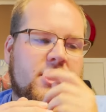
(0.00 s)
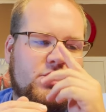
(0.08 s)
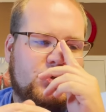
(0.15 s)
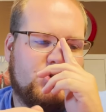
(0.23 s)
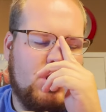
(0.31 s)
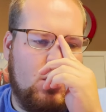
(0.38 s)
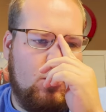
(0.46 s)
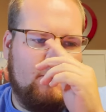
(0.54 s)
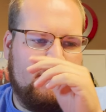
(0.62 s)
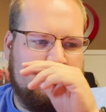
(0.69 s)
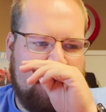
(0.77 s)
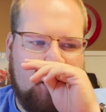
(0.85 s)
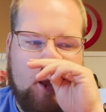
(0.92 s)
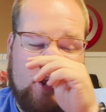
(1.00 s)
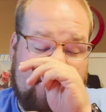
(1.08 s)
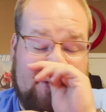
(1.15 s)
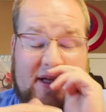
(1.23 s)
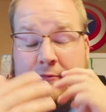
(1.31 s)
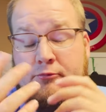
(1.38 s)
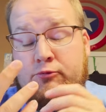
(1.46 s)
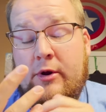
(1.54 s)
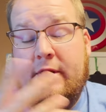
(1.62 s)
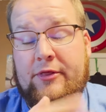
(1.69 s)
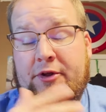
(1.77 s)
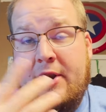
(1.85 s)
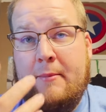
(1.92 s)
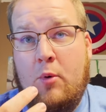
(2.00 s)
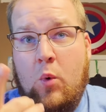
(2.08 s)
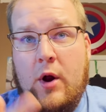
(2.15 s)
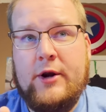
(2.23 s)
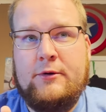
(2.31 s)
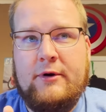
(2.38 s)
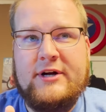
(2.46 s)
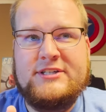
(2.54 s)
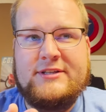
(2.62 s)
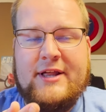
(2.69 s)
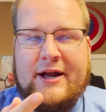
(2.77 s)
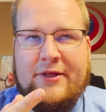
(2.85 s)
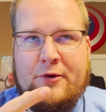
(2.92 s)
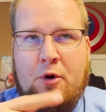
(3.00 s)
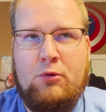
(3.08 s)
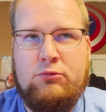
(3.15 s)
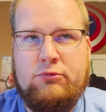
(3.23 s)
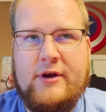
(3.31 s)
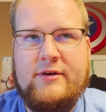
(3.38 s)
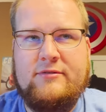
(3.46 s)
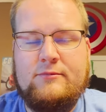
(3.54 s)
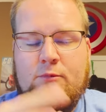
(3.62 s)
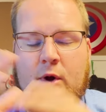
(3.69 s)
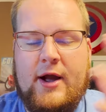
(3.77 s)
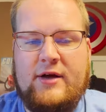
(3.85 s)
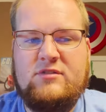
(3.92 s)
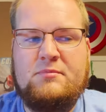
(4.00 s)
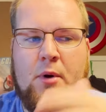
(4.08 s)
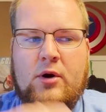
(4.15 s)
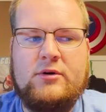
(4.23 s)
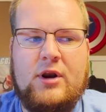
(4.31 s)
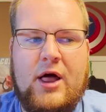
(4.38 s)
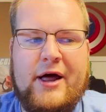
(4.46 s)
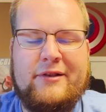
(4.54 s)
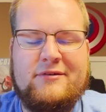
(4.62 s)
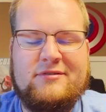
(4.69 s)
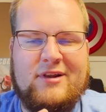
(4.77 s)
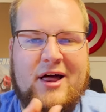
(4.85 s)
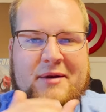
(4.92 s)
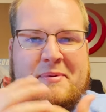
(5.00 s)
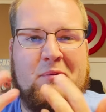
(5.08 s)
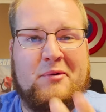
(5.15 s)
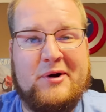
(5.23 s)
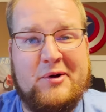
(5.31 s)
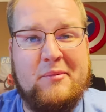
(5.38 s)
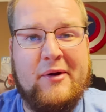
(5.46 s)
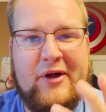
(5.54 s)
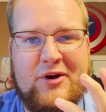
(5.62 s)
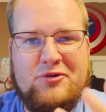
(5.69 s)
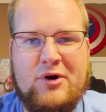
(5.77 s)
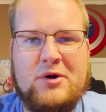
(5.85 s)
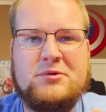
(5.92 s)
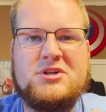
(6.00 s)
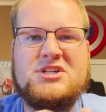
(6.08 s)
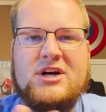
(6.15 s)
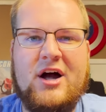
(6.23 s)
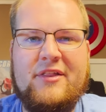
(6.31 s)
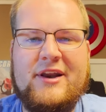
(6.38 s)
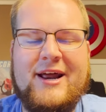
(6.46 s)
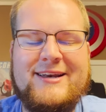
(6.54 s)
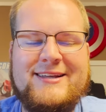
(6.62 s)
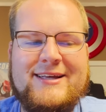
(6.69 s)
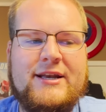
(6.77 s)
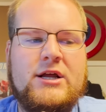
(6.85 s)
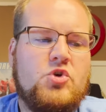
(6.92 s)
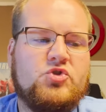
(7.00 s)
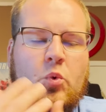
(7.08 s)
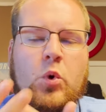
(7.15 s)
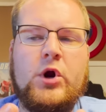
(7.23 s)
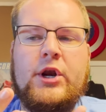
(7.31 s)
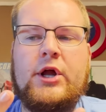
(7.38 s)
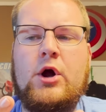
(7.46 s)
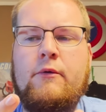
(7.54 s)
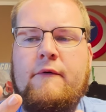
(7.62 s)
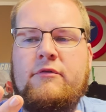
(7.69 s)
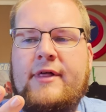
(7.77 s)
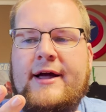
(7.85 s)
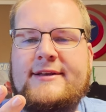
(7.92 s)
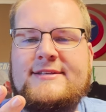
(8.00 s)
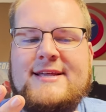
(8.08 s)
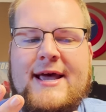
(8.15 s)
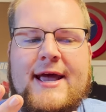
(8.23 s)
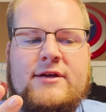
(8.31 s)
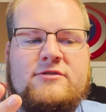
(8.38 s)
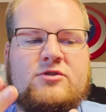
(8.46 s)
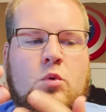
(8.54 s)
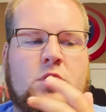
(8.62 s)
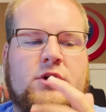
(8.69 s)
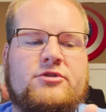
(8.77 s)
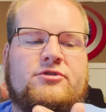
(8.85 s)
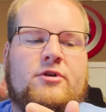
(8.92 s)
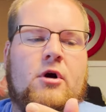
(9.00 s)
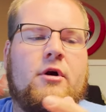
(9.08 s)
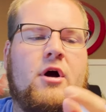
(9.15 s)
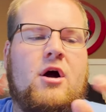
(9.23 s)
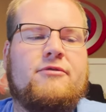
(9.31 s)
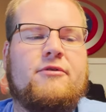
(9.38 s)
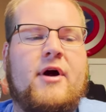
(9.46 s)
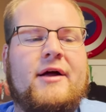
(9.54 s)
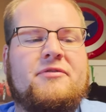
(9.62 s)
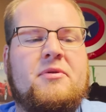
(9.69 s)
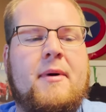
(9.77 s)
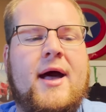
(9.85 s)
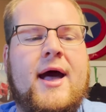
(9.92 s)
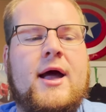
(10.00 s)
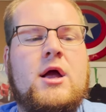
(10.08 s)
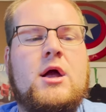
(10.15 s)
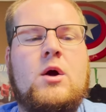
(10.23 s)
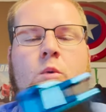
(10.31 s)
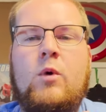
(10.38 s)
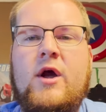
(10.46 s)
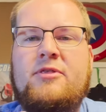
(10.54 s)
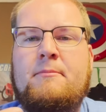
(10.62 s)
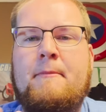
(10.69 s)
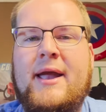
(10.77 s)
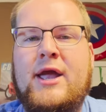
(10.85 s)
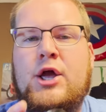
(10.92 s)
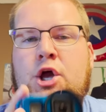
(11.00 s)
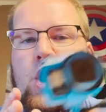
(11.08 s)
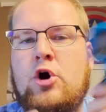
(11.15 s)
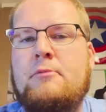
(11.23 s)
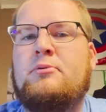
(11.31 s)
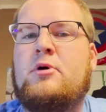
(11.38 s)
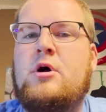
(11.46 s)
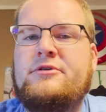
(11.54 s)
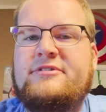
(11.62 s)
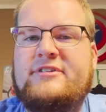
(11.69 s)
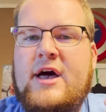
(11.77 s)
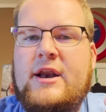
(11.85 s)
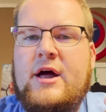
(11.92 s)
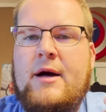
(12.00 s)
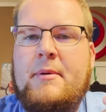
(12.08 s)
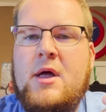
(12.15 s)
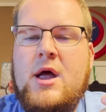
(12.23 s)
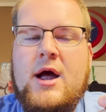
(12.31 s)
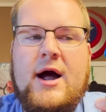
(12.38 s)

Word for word: So, and really, the number one question, like the whole reason why I sparked a lot of this, is a lot of people want to know about that drone shot that I did. So we're going to go over that today. So we're going to start off right off the bat with my GoPro setup.